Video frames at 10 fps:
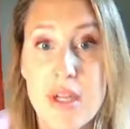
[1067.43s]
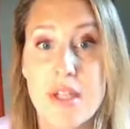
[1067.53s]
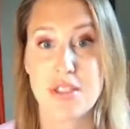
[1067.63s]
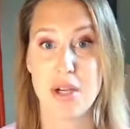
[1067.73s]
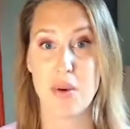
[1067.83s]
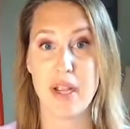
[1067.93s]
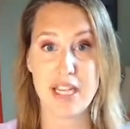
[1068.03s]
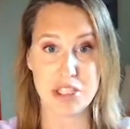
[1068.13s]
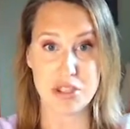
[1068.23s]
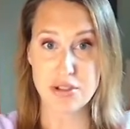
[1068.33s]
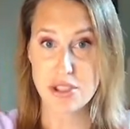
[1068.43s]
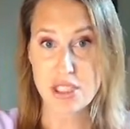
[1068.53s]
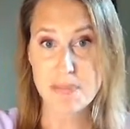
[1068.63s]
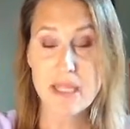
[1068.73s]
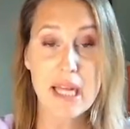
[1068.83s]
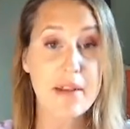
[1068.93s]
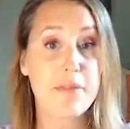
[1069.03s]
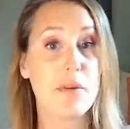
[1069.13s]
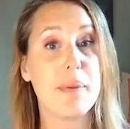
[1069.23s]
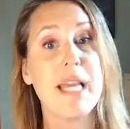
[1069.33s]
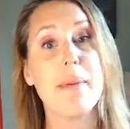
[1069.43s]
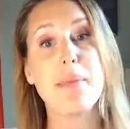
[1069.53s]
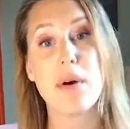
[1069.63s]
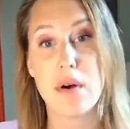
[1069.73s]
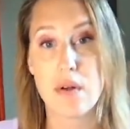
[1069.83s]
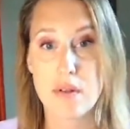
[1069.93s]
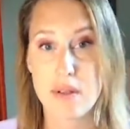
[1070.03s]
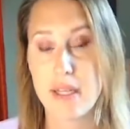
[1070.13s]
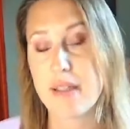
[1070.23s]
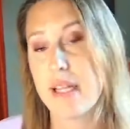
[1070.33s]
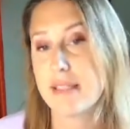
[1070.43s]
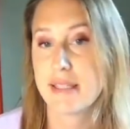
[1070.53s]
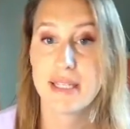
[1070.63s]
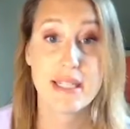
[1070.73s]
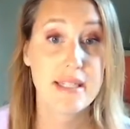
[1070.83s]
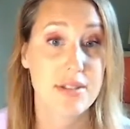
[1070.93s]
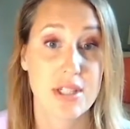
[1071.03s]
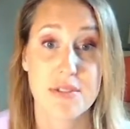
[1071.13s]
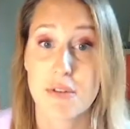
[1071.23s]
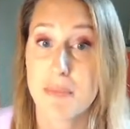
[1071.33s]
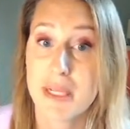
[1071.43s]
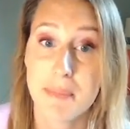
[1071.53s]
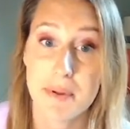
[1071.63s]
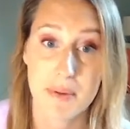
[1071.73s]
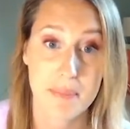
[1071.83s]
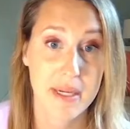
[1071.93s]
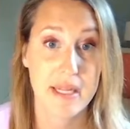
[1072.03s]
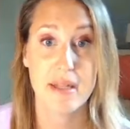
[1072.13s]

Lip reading: So it shouldn't just be like for people, unless it is just for people. But